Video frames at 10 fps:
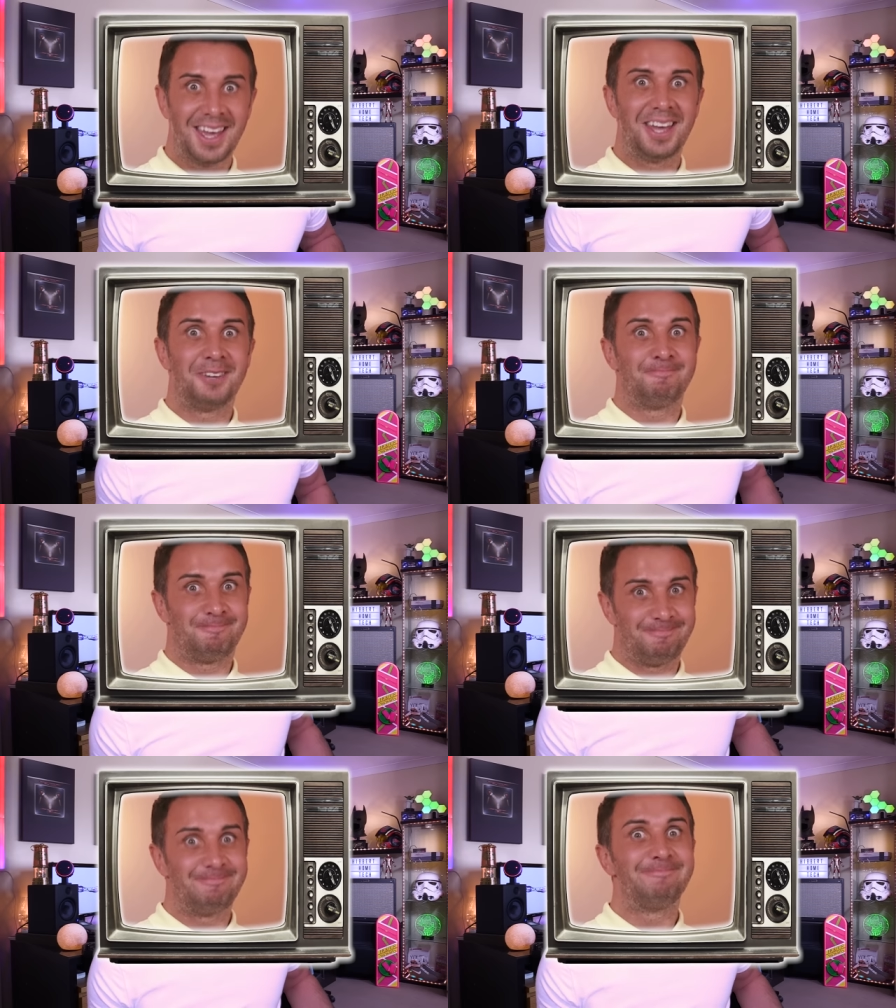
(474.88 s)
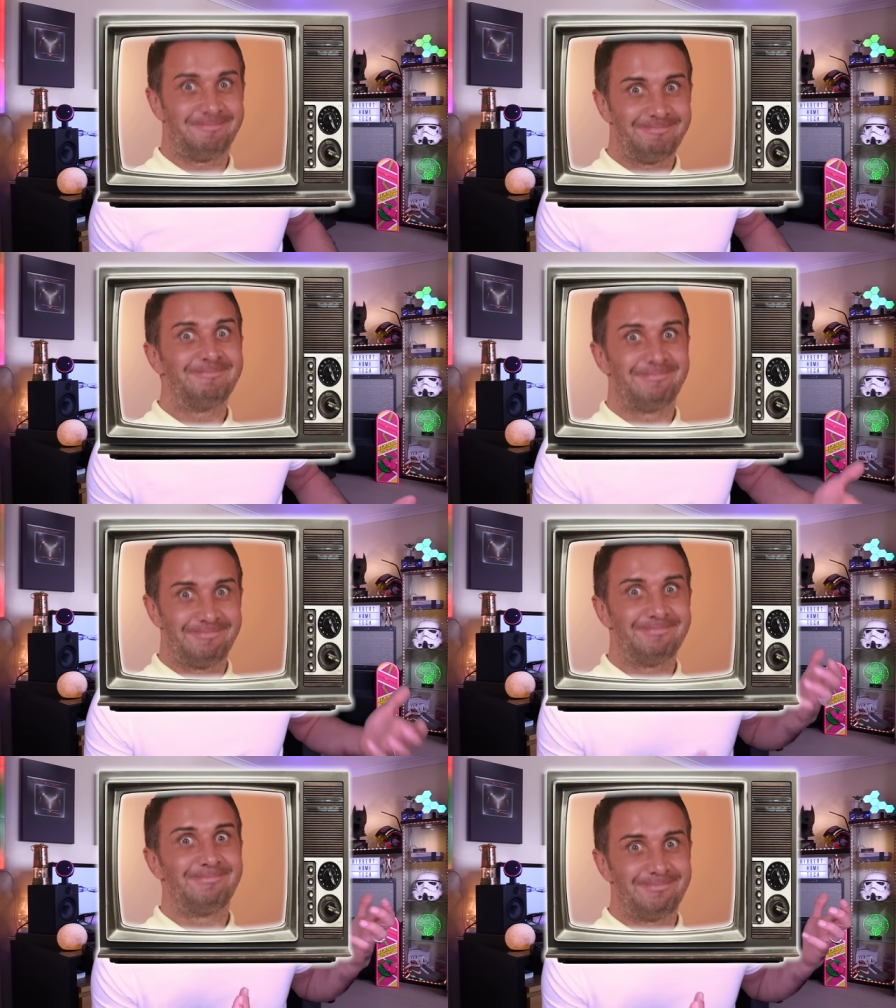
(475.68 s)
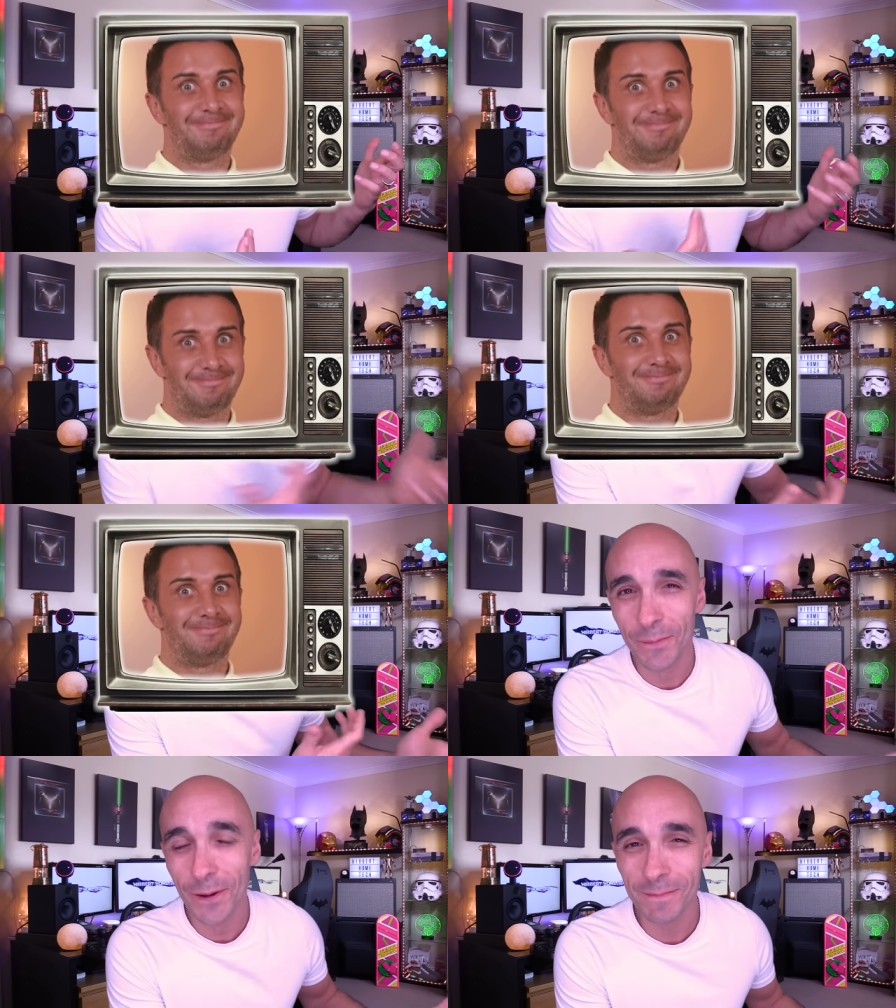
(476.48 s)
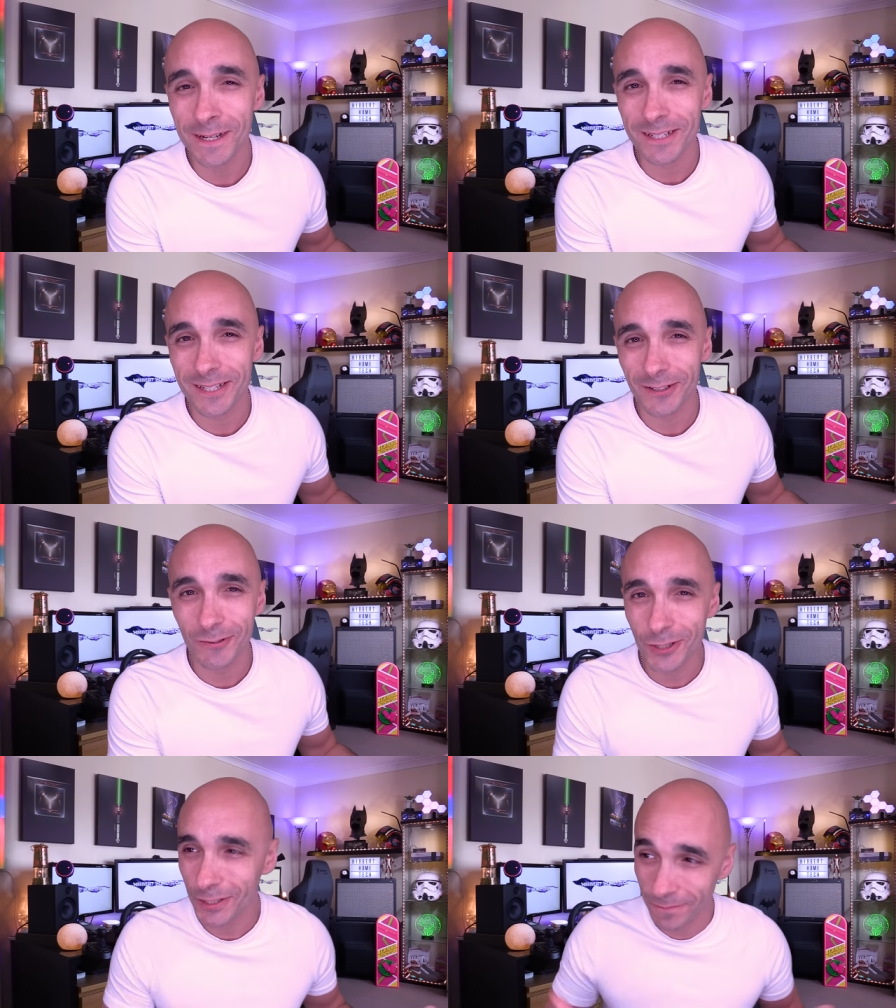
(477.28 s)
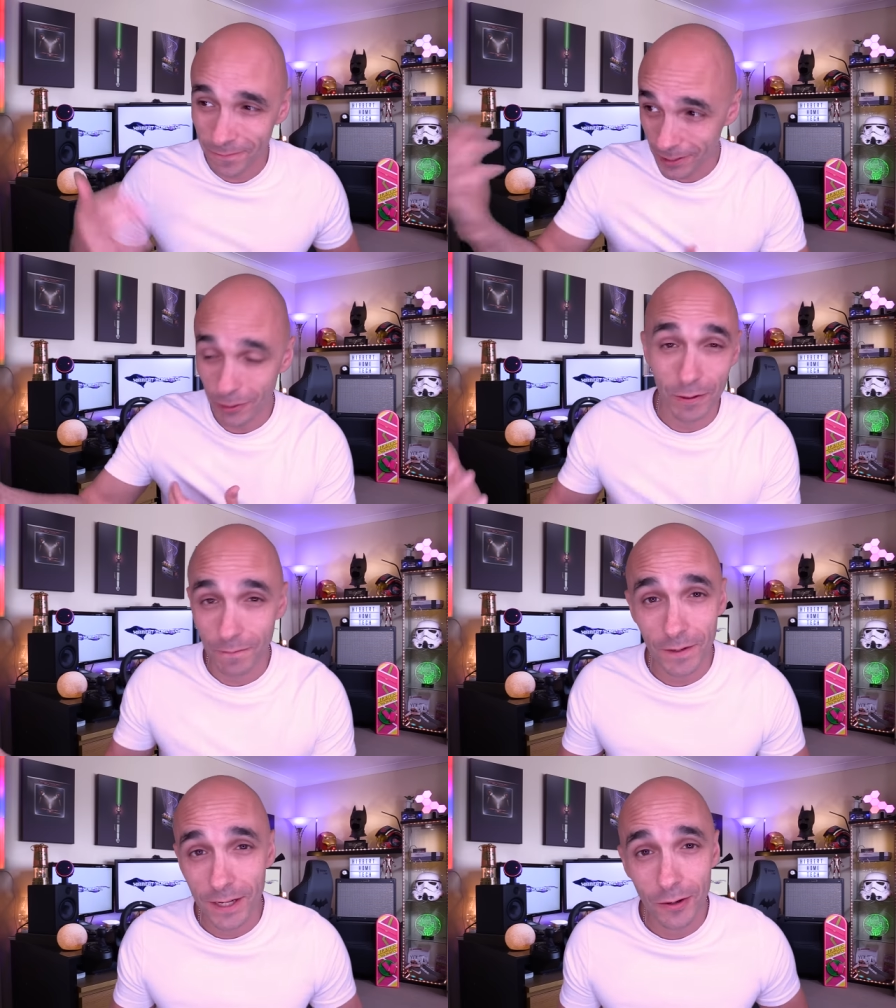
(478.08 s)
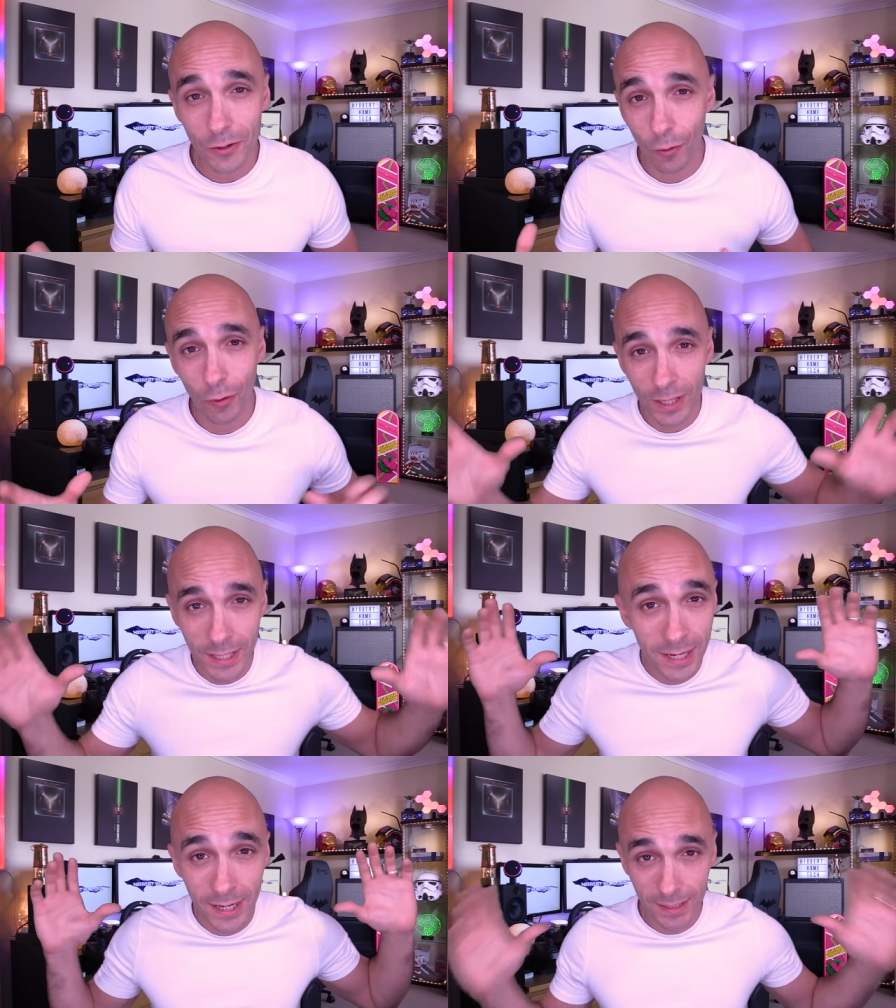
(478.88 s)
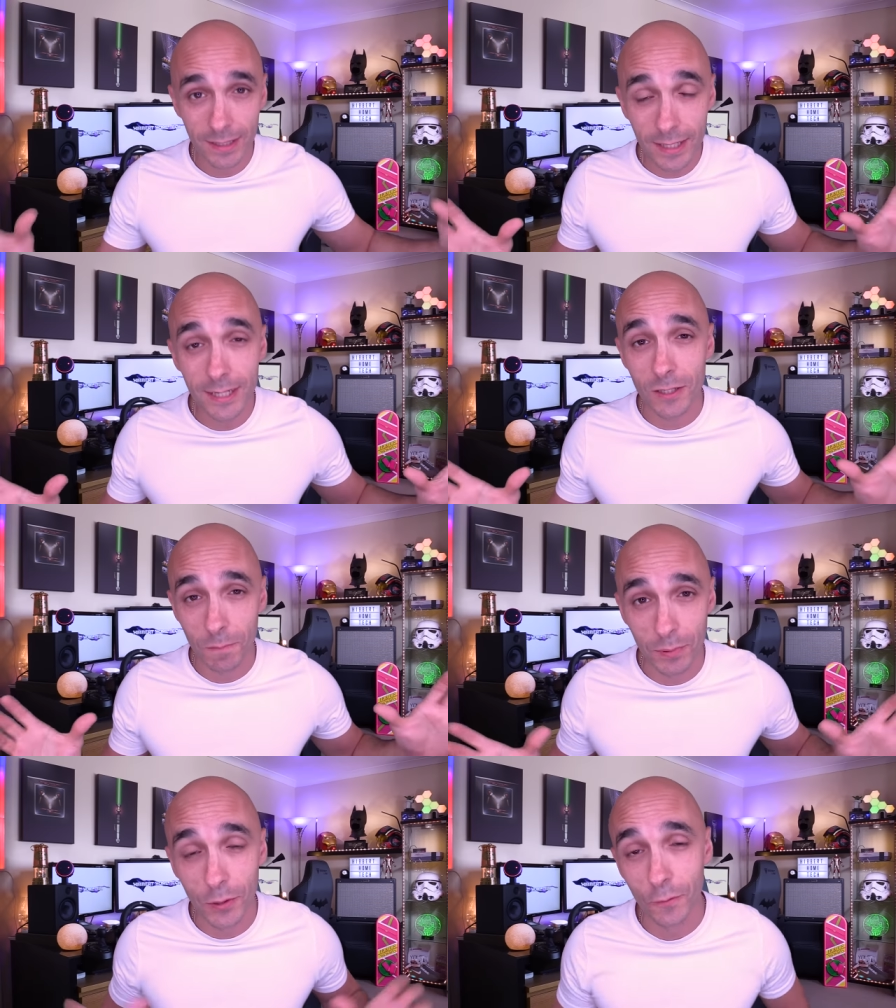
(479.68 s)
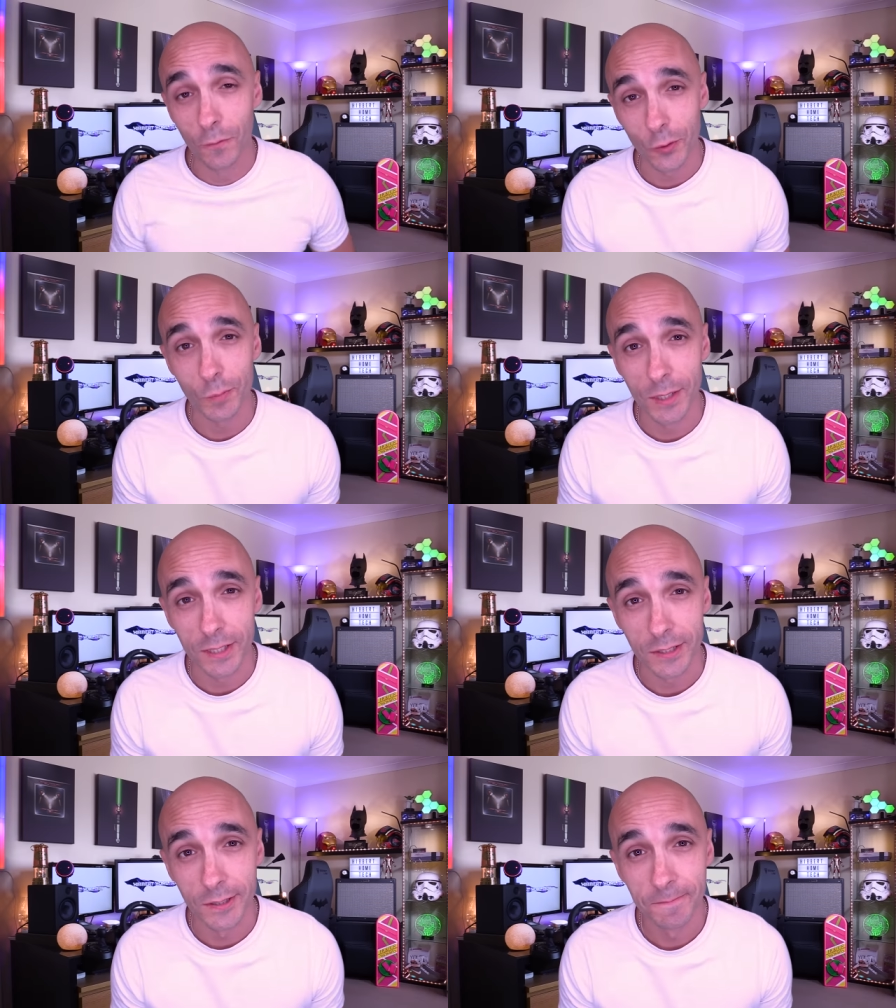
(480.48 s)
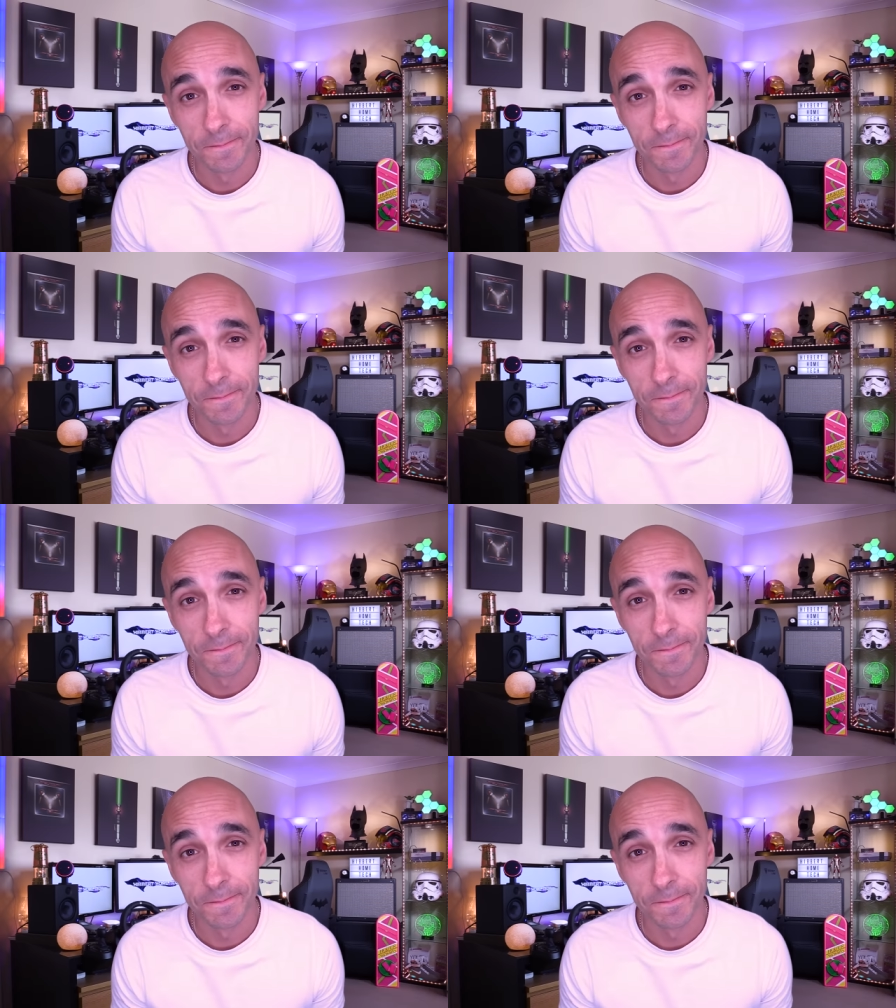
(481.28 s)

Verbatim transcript: But if you're looking for this to be a permanent solution for doing video calling, these are beautiful speakers.